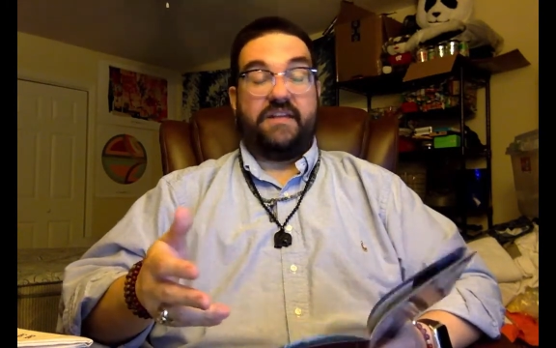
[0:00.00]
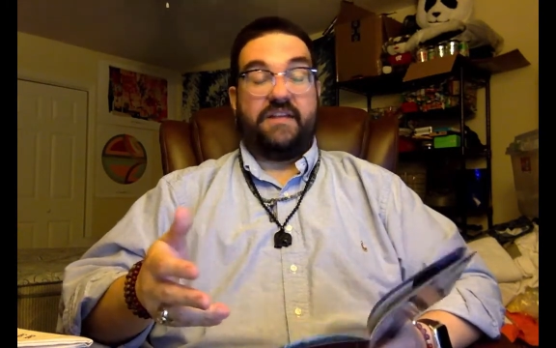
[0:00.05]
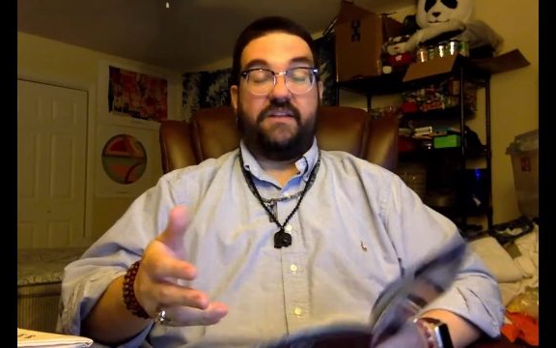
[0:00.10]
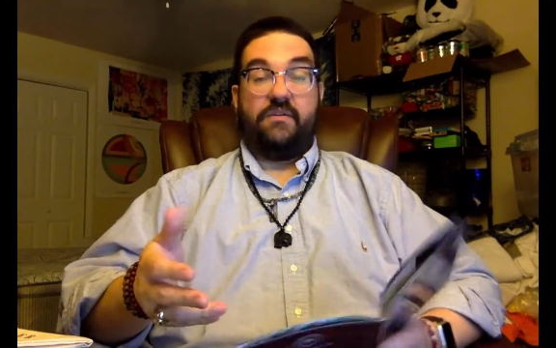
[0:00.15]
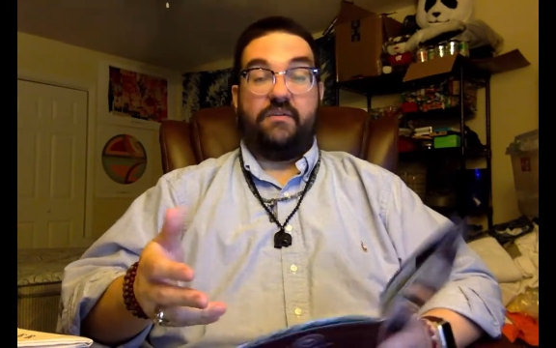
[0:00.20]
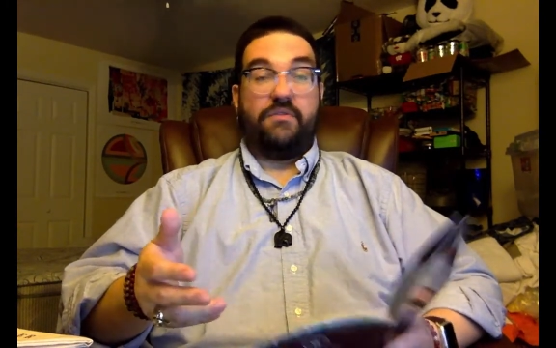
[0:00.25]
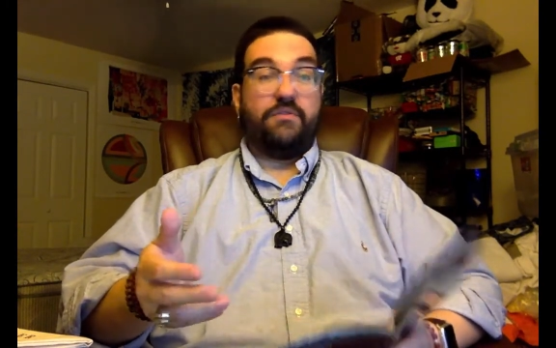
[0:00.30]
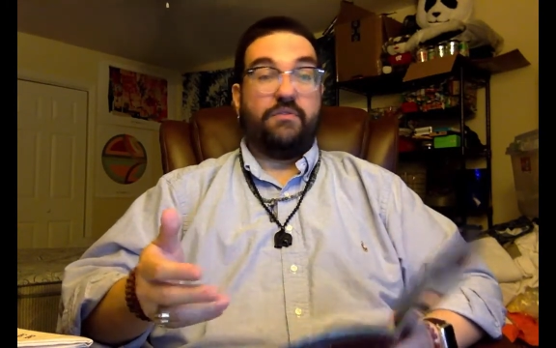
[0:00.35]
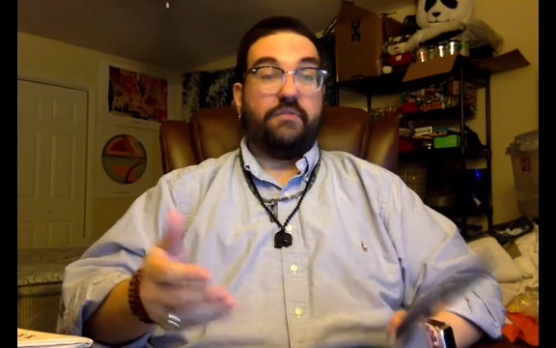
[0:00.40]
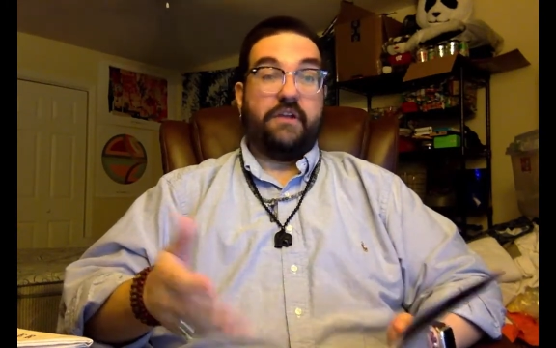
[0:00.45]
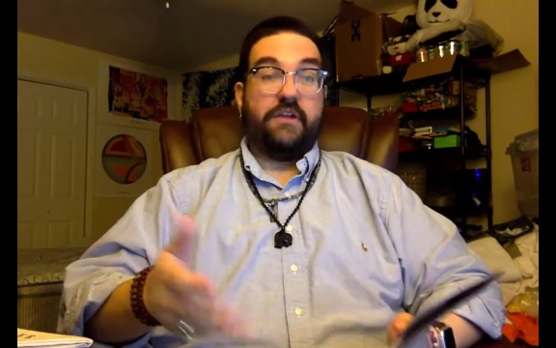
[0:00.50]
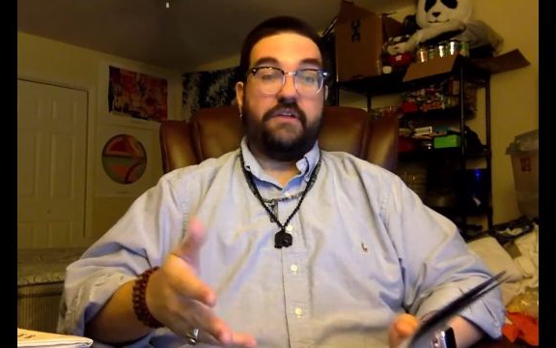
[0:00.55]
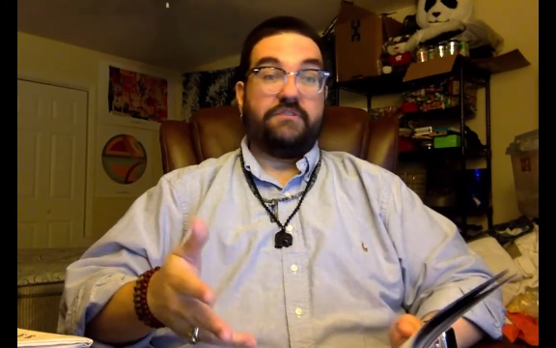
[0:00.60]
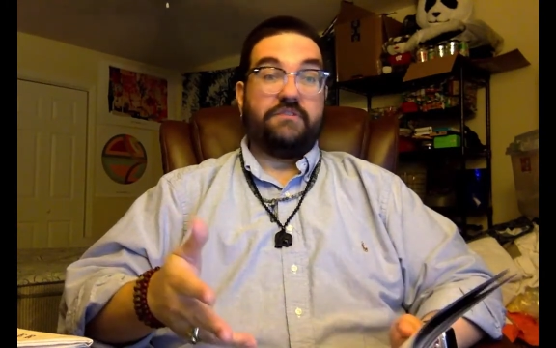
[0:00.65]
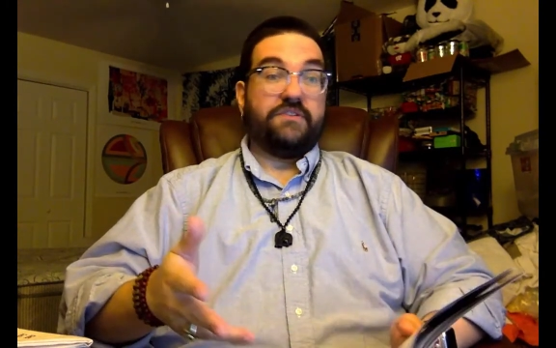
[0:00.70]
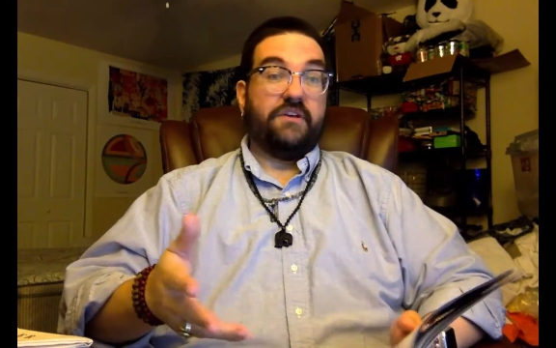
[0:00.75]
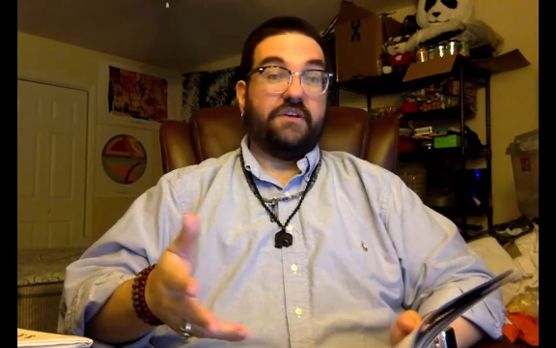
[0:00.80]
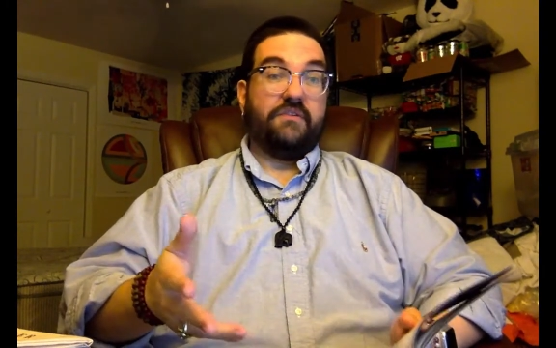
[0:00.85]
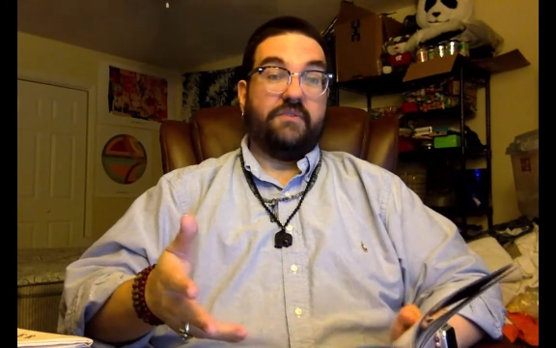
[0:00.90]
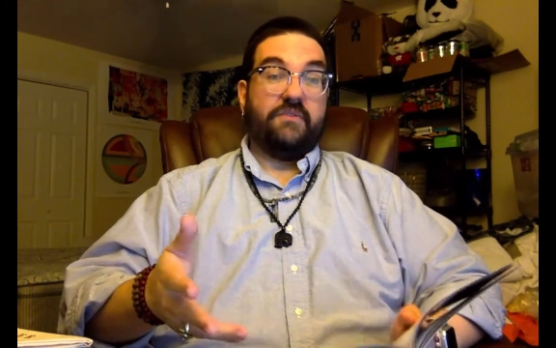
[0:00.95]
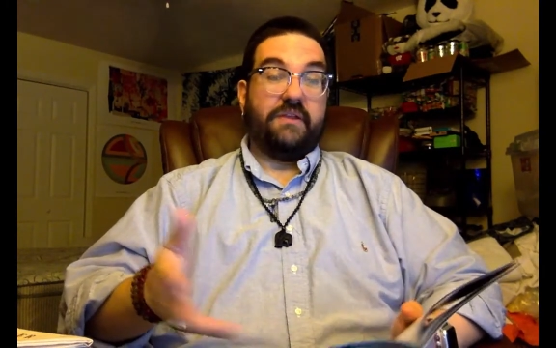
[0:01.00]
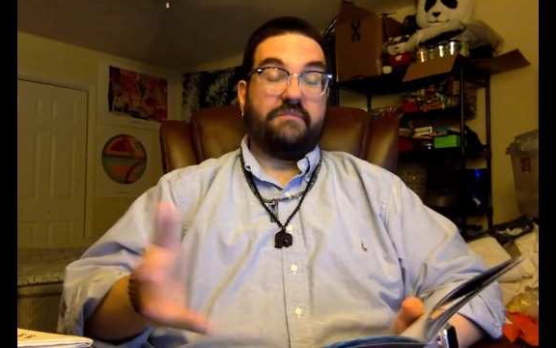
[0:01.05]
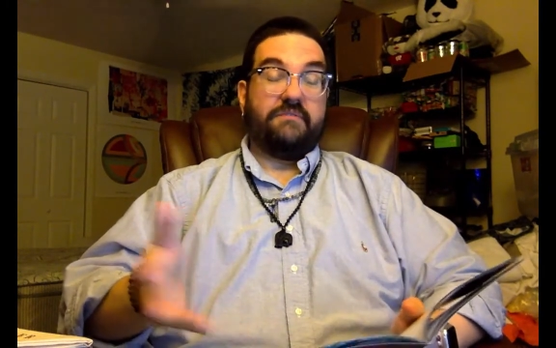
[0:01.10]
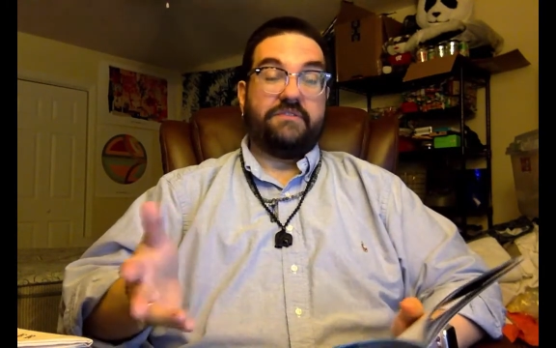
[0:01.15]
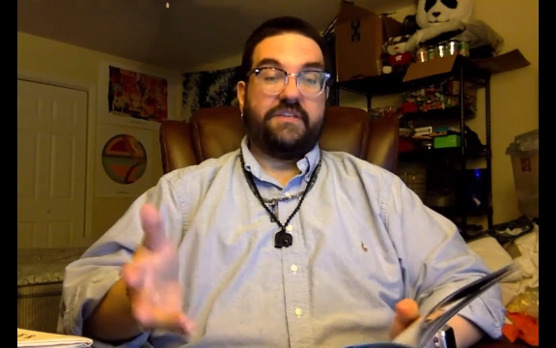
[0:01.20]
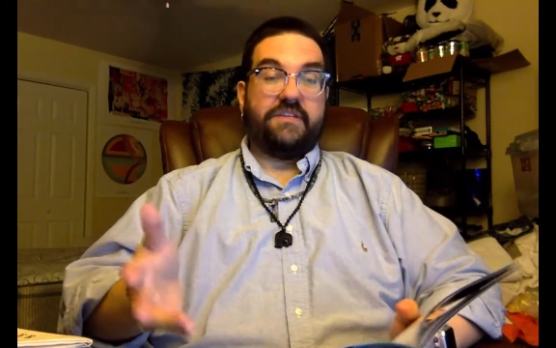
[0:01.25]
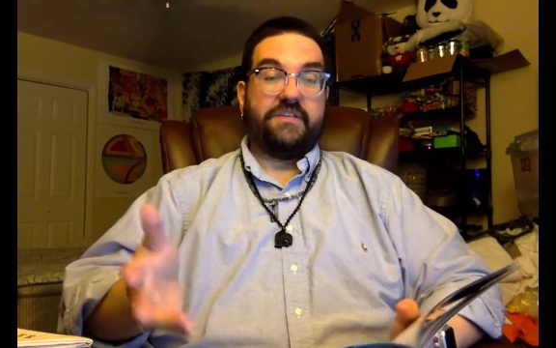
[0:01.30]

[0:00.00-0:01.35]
you know, thirty years ago when I was a